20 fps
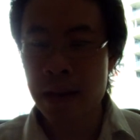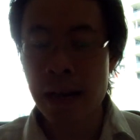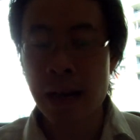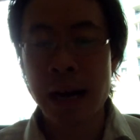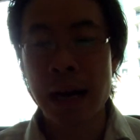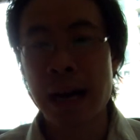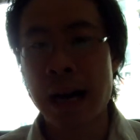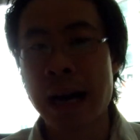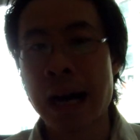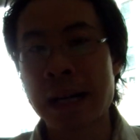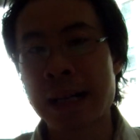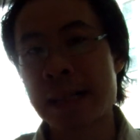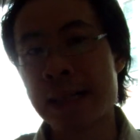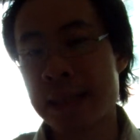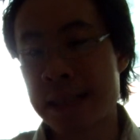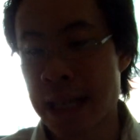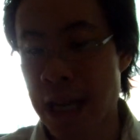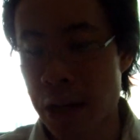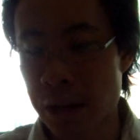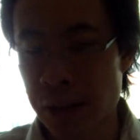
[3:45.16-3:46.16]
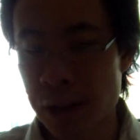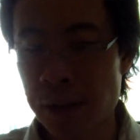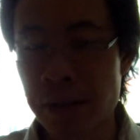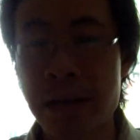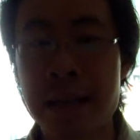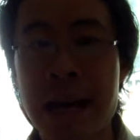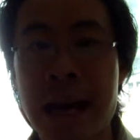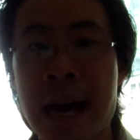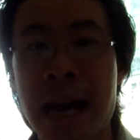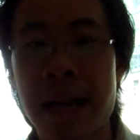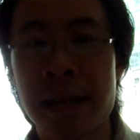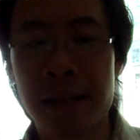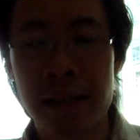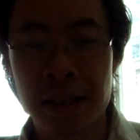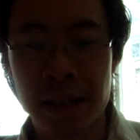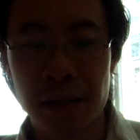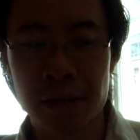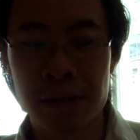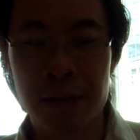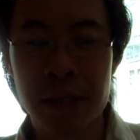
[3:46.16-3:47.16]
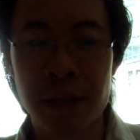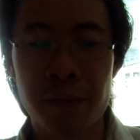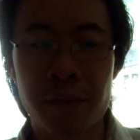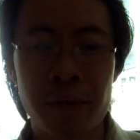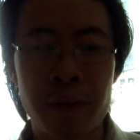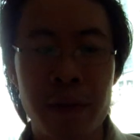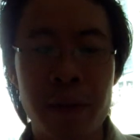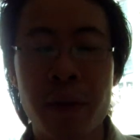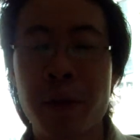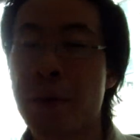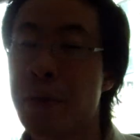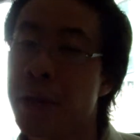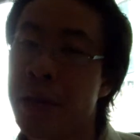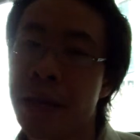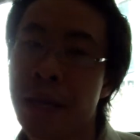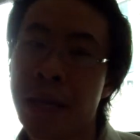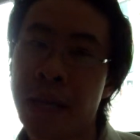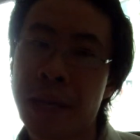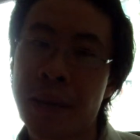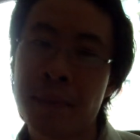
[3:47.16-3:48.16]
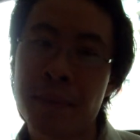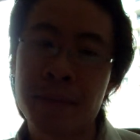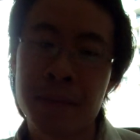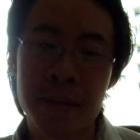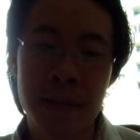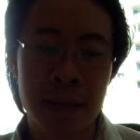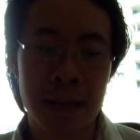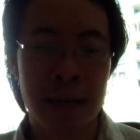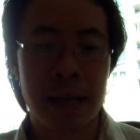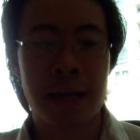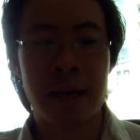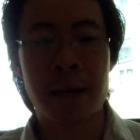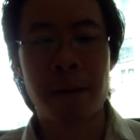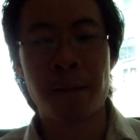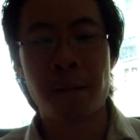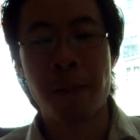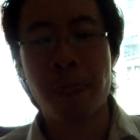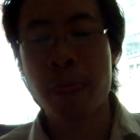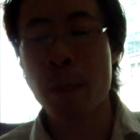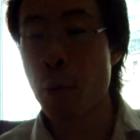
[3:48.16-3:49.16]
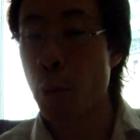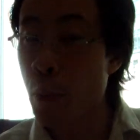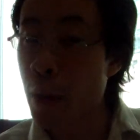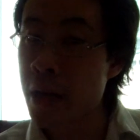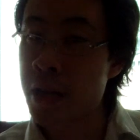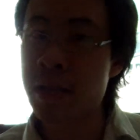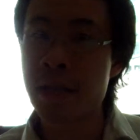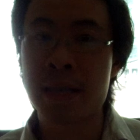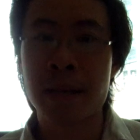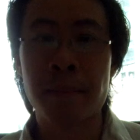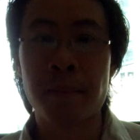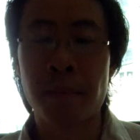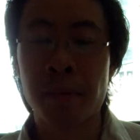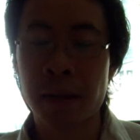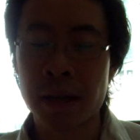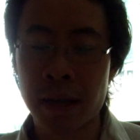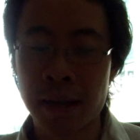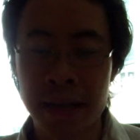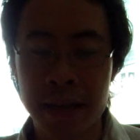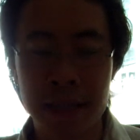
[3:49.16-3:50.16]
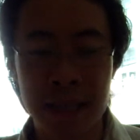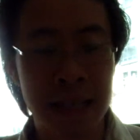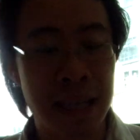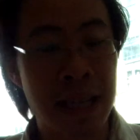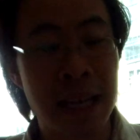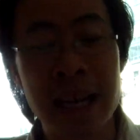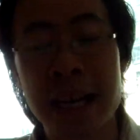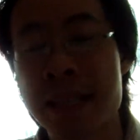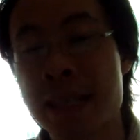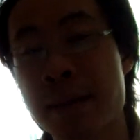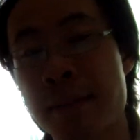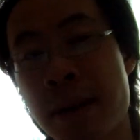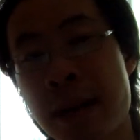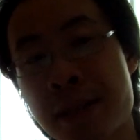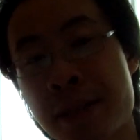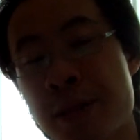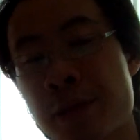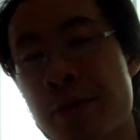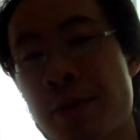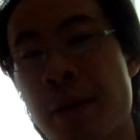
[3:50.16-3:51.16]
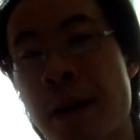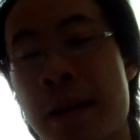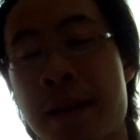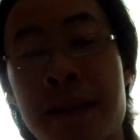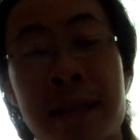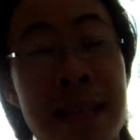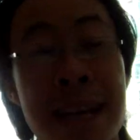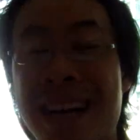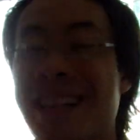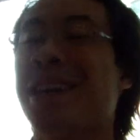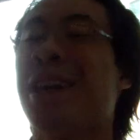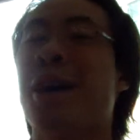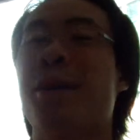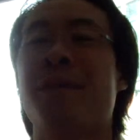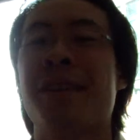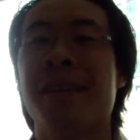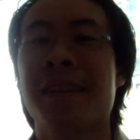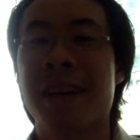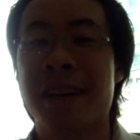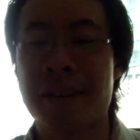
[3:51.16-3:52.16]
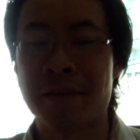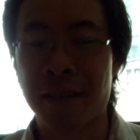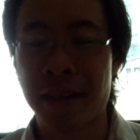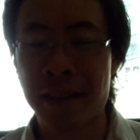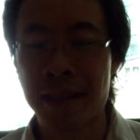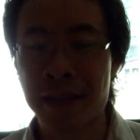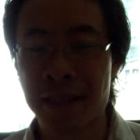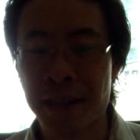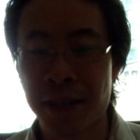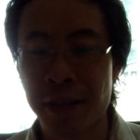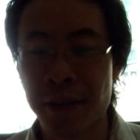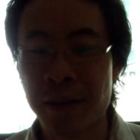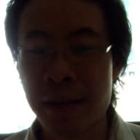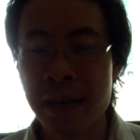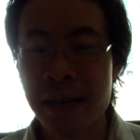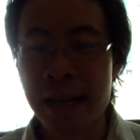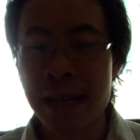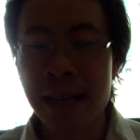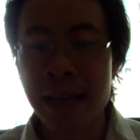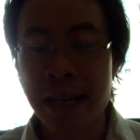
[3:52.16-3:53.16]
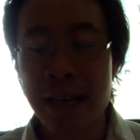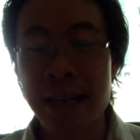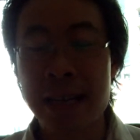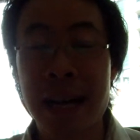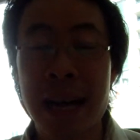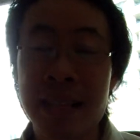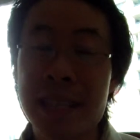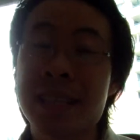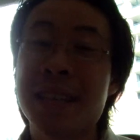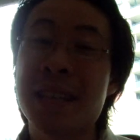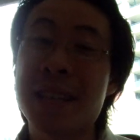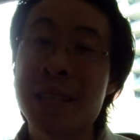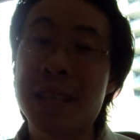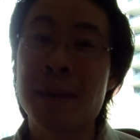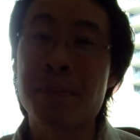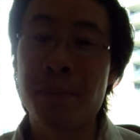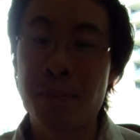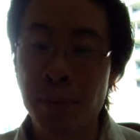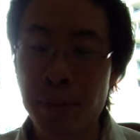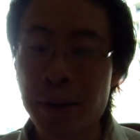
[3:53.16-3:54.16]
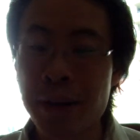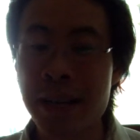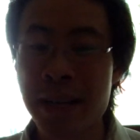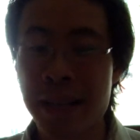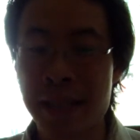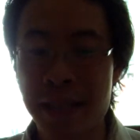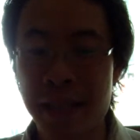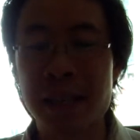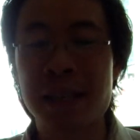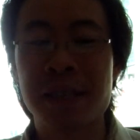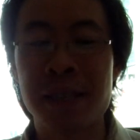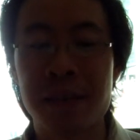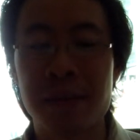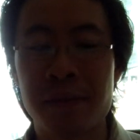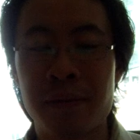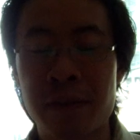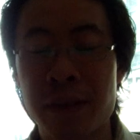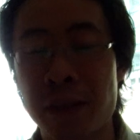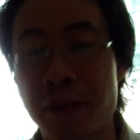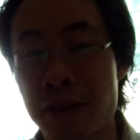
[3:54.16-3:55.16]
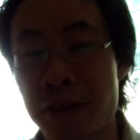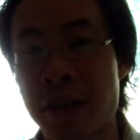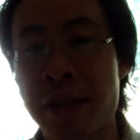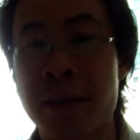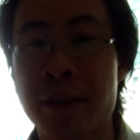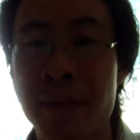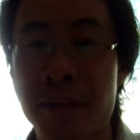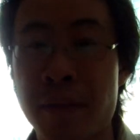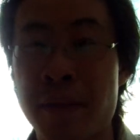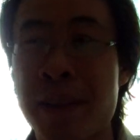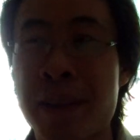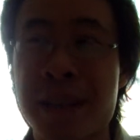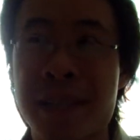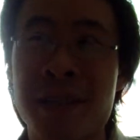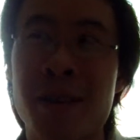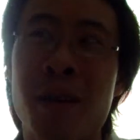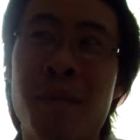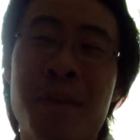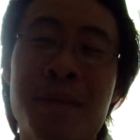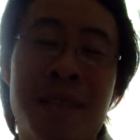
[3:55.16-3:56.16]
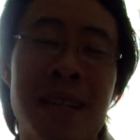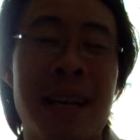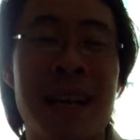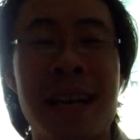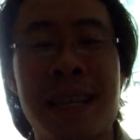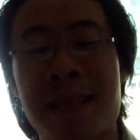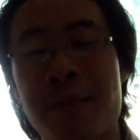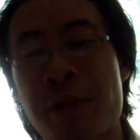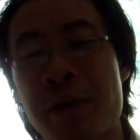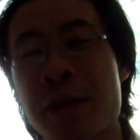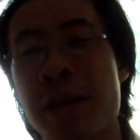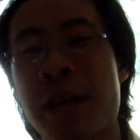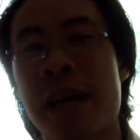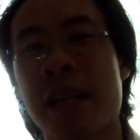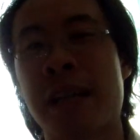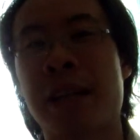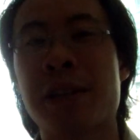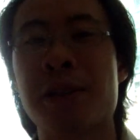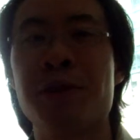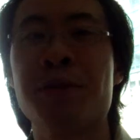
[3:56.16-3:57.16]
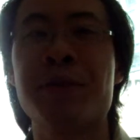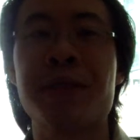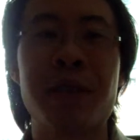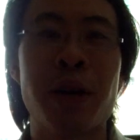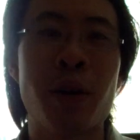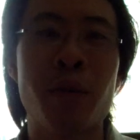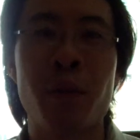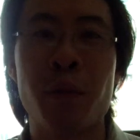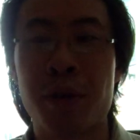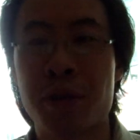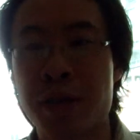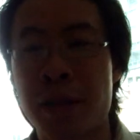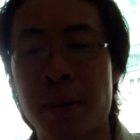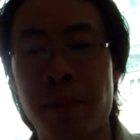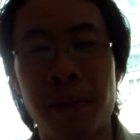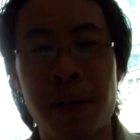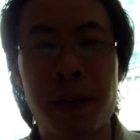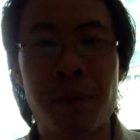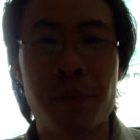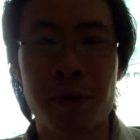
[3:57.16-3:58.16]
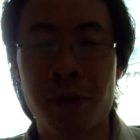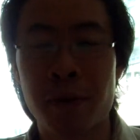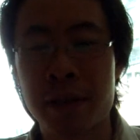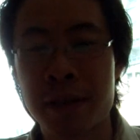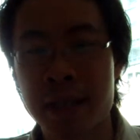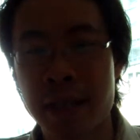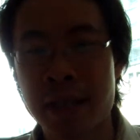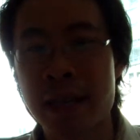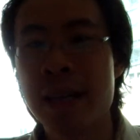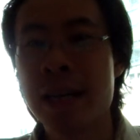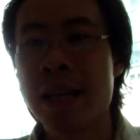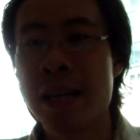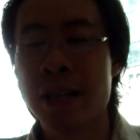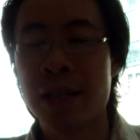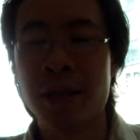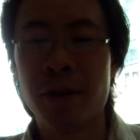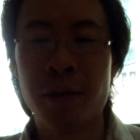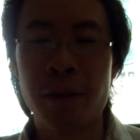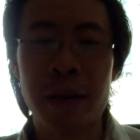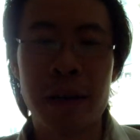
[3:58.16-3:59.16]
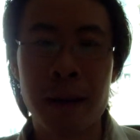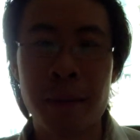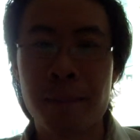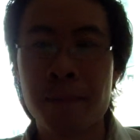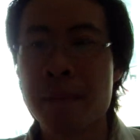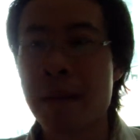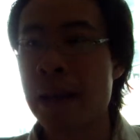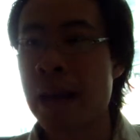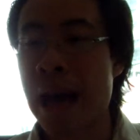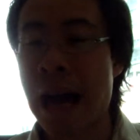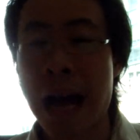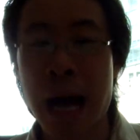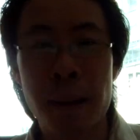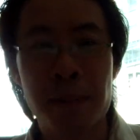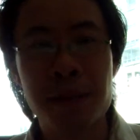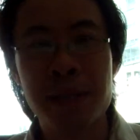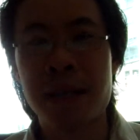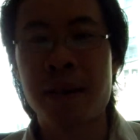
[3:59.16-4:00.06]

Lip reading: I can download and add different themes, widgets, and plugins. I can customize it to exactly how I like, right? So it actually does get pretty addictive, try out different things. It's almost like, I guess, when you get like a new cell phone, you try to play with all these apps and